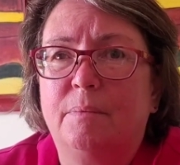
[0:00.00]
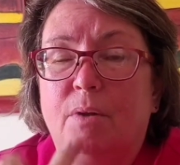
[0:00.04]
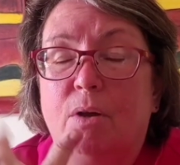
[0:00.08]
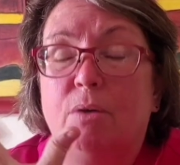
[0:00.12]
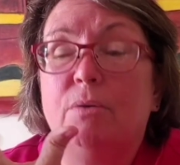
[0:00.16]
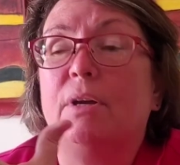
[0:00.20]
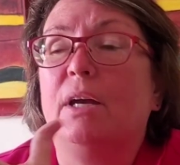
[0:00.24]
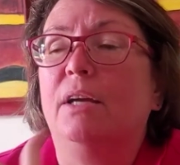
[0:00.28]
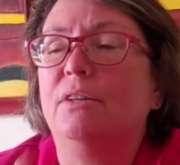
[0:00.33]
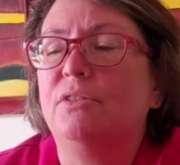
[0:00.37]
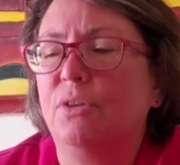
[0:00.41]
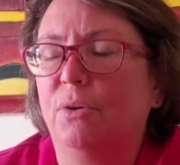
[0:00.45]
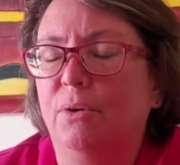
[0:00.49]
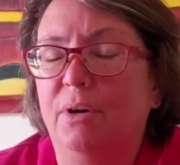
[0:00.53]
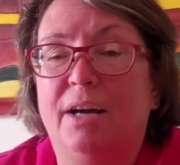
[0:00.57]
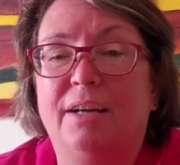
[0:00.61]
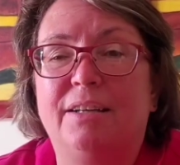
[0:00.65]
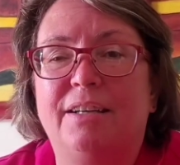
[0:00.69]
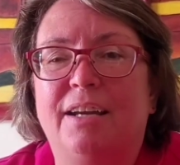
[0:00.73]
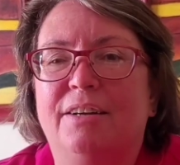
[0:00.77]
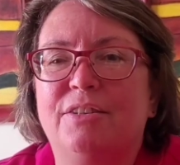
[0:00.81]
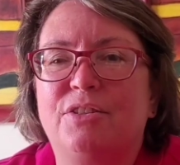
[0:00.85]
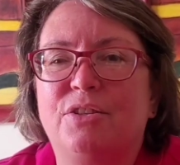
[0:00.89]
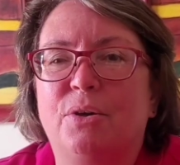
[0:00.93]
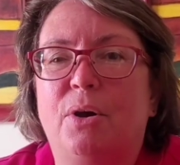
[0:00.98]
Okay, so
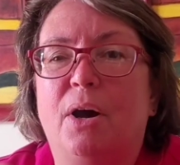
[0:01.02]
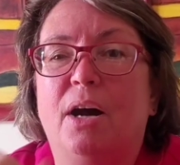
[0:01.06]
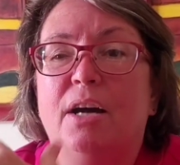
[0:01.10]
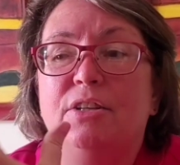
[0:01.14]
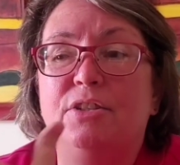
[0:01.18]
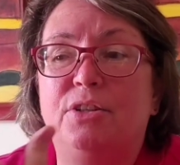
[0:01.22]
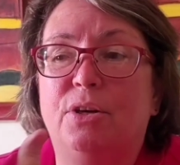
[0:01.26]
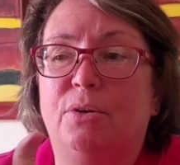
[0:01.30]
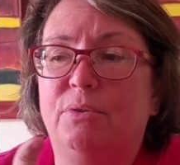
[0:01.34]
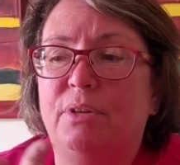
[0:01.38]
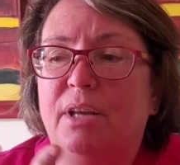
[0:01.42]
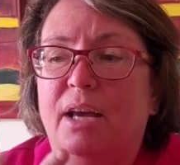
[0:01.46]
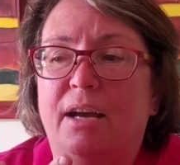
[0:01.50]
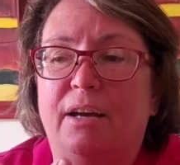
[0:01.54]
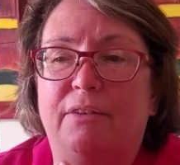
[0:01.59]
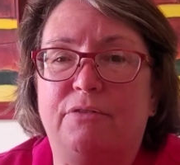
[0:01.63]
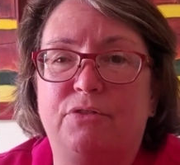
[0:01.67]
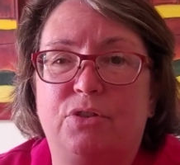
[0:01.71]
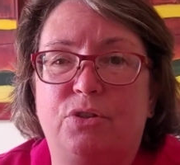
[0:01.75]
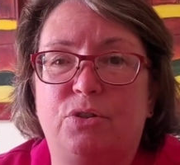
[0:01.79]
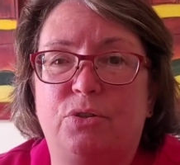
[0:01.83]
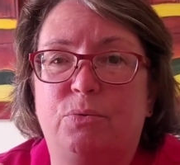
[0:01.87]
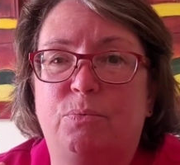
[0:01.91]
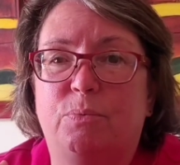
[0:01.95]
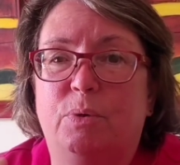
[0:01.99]
I don't
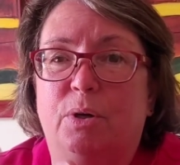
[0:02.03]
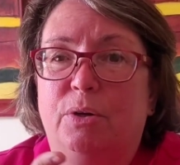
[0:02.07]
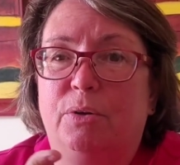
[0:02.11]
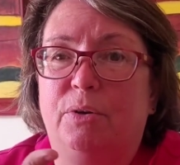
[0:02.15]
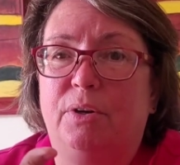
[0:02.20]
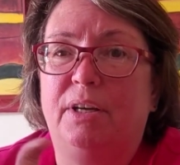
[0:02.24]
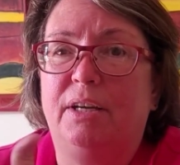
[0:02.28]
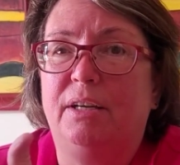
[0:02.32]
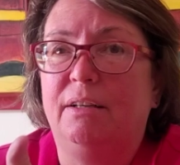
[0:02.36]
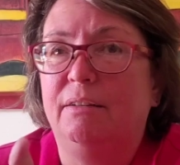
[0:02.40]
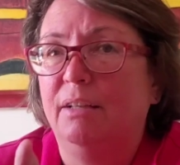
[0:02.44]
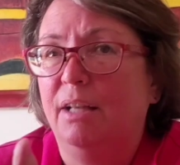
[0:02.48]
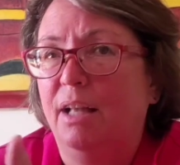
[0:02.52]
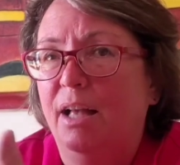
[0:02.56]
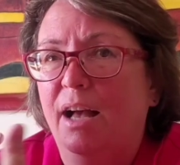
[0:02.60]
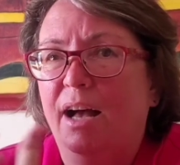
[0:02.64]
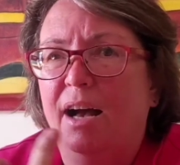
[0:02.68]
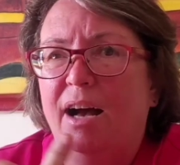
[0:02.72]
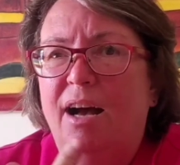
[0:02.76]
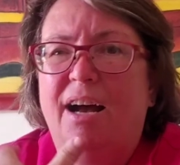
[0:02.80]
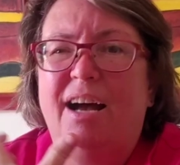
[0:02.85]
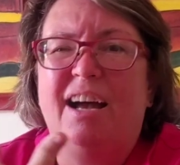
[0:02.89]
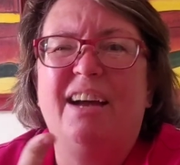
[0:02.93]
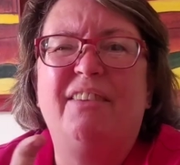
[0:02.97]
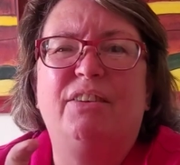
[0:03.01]
have to worry.
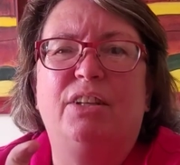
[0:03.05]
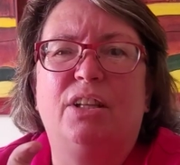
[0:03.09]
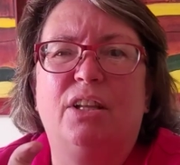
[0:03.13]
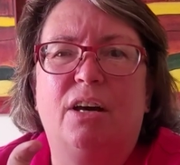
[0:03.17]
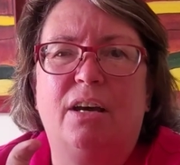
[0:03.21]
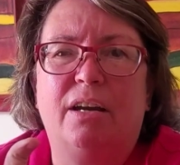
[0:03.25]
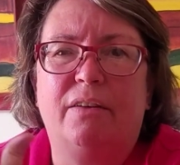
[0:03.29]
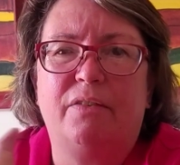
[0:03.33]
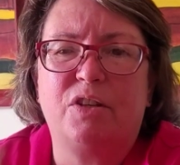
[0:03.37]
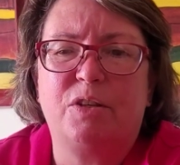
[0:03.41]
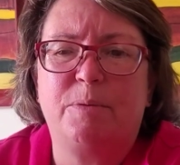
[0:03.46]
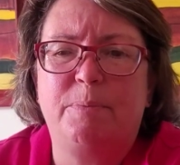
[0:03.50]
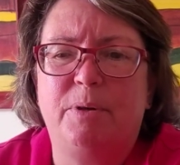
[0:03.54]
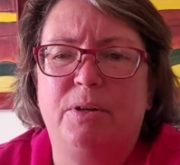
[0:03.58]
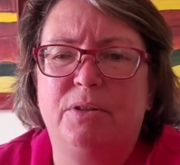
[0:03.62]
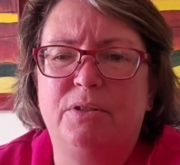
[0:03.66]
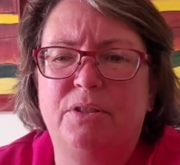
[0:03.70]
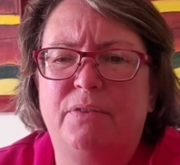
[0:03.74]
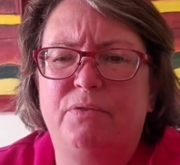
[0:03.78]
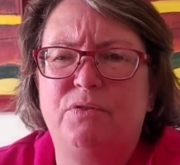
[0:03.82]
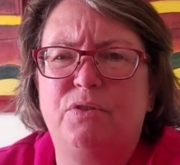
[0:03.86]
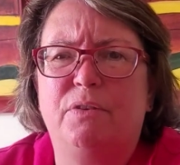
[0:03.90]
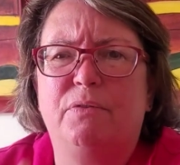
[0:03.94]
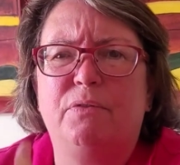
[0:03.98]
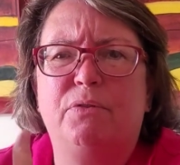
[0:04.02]
I have a lot of
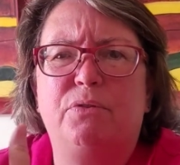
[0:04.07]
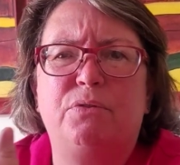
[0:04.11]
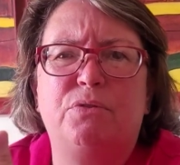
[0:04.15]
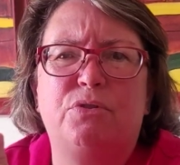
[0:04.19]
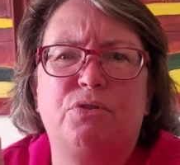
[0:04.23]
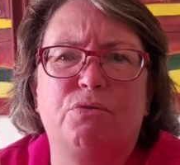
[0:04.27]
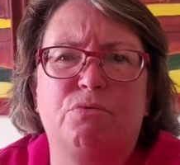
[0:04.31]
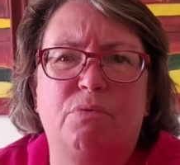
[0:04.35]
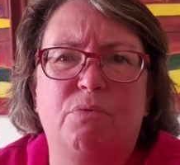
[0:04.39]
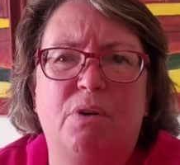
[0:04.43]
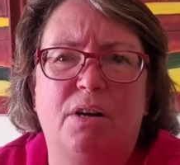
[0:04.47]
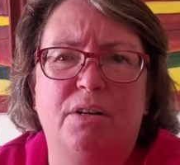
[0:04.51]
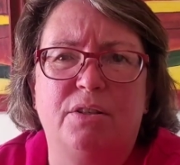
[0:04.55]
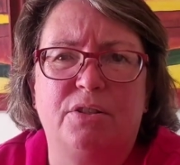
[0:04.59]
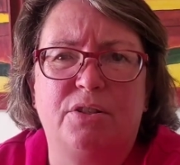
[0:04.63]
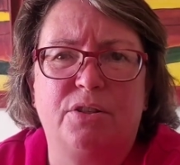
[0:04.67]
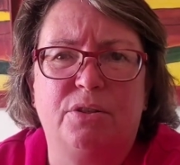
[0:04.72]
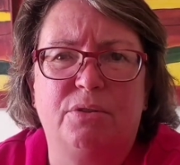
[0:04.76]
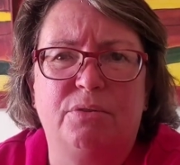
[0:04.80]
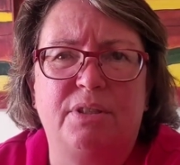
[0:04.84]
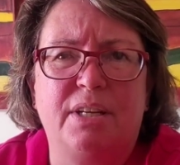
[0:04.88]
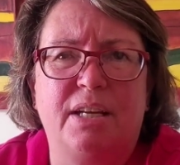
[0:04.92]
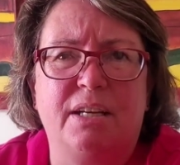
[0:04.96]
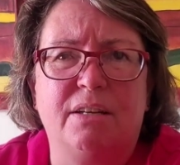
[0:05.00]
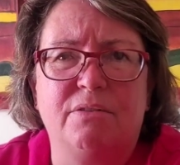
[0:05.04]
experience. I've driven through
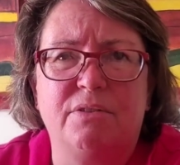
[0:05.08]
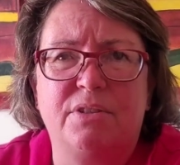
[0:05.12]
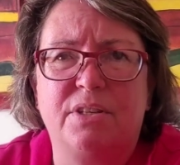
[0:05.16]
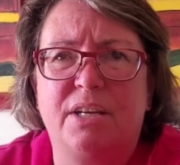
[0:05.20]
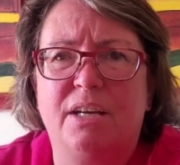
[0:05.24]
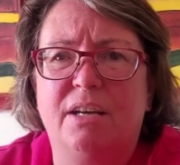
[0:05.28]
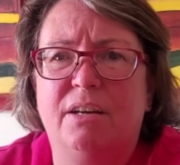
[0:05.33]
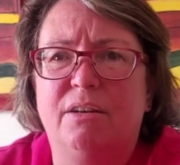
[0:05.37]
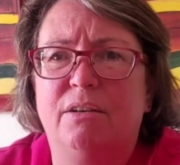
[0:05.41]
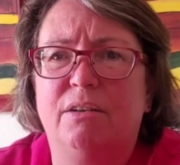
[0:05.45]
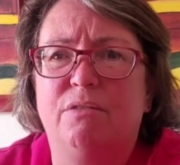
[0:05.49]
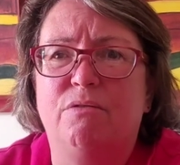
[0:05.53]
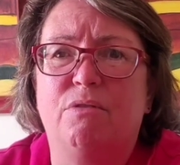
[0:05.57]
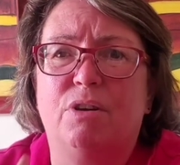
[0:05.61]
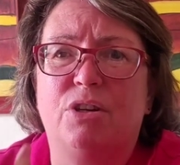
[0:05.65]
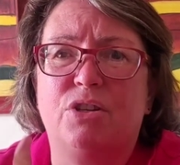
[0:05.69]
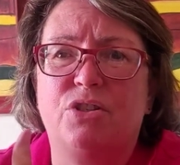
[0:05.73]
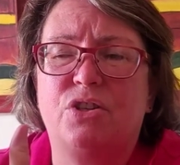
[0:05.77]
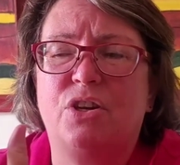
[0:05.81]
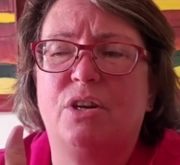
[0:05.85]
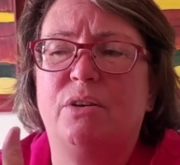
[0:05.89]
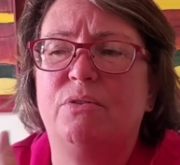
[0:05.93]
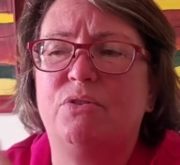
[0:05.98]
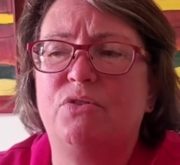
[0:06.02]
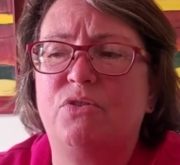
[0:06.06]
Toronto downtown in
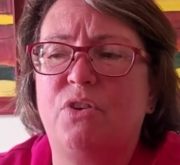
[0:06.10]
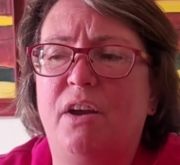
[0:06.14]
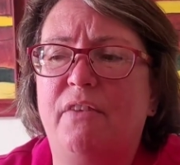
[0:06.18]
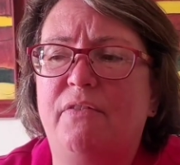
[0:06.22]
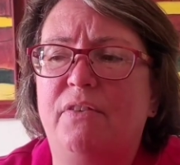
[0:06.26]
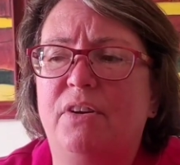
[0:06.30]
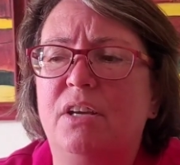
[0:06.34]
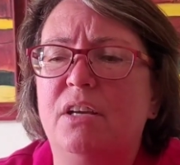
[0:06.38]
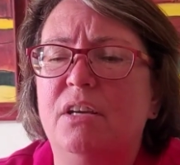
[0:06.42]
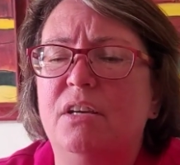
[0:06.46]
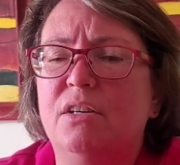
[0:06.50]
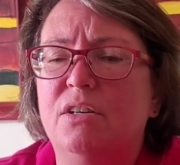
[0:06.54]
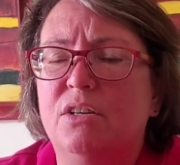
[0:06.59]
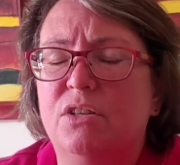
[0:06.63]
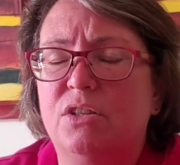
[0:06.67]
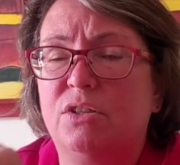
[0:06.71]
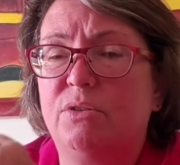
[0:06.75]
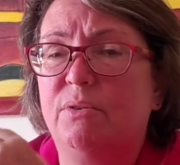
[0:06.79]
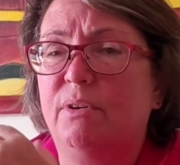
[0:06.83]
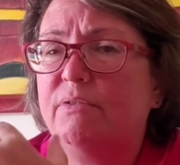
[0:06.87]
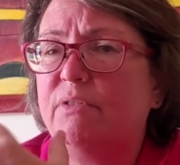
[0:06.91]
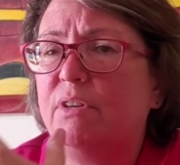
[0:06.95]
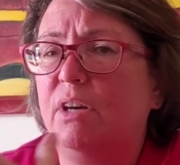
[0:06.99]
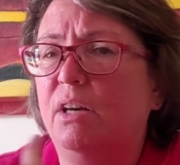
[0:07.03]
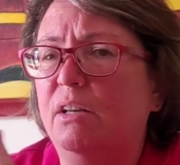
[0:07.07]
rush hour traffic,
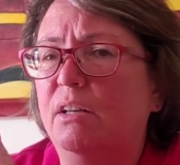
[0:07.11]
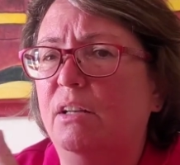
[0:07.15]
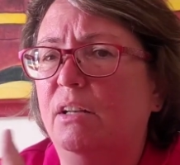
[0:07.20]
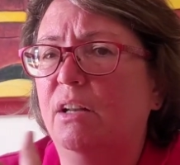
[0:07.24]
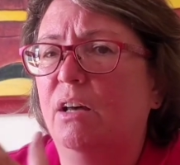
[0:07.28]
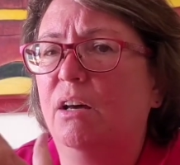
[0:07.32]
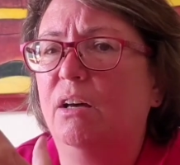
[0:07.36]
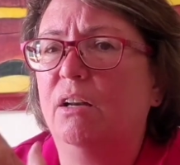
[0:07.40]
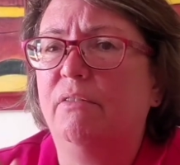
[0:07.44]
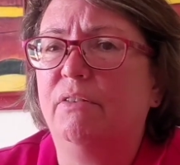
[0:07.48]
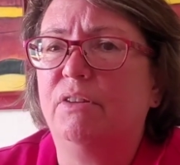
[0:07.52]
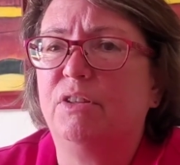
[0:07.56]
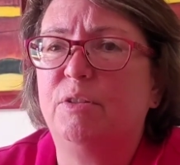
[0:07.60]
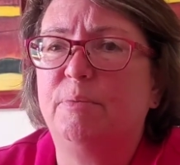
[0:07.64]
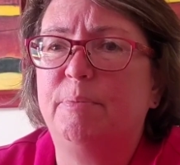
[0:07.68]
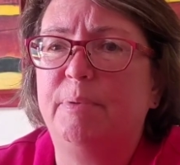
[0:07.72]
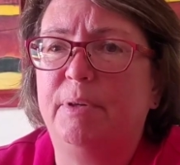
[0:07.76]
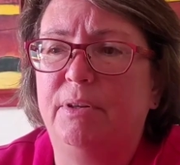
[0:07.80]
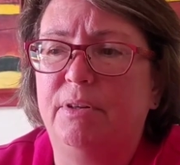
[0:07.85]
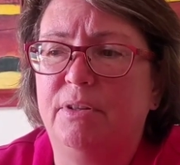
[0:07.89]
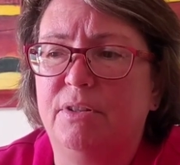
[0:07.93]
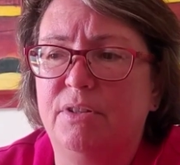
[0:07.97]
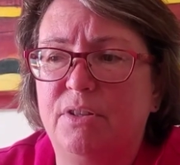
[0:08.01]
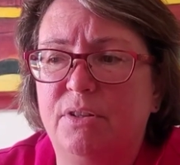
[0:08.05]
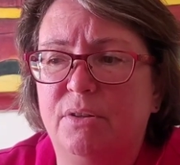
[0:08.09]
so I've got a lot of
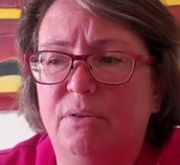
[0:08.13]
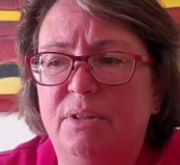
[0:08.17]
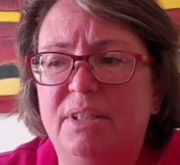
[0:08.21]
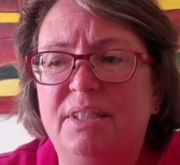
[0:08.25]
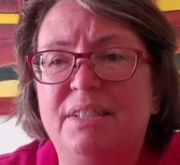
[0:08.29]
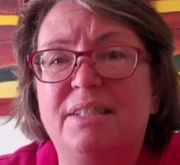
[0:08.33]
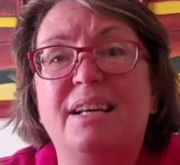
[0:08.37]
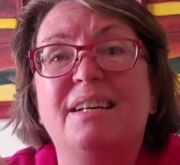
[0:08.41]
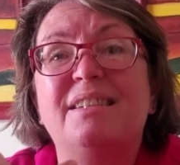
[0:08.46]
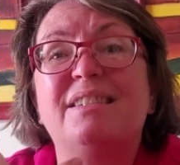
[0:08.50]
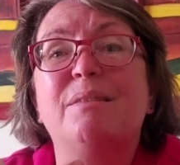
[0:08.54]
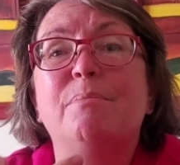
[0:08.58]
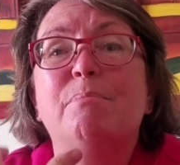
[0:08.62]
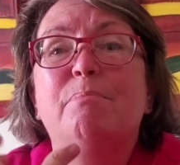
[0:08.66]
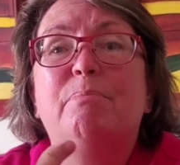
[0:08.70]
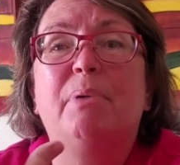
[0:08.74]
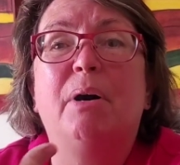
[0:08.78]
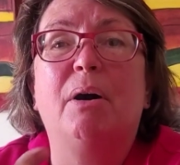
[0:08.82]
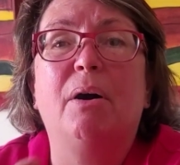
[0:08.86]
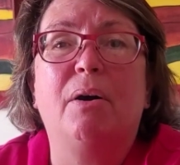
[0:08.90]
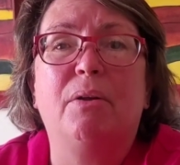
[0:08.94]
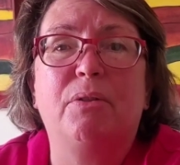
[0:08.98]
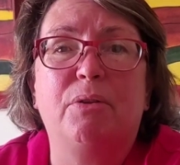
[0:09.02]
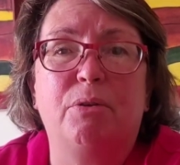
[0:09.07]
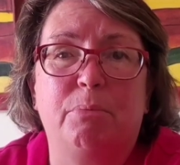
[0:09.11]
experience, so it doesn't
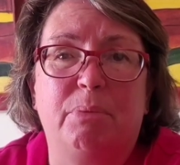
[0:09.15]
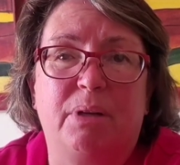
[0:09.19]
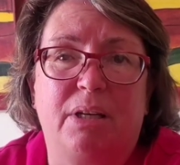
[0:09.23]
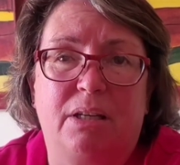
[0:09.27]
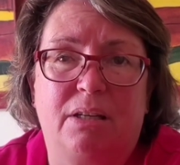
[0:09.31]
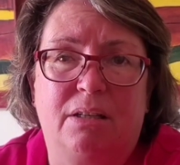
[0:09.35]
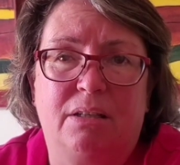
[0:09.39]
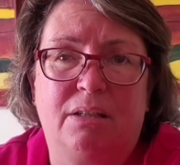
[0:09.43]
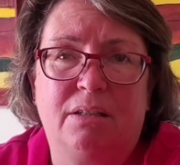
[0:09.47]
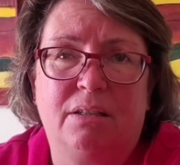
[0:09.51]
bother me.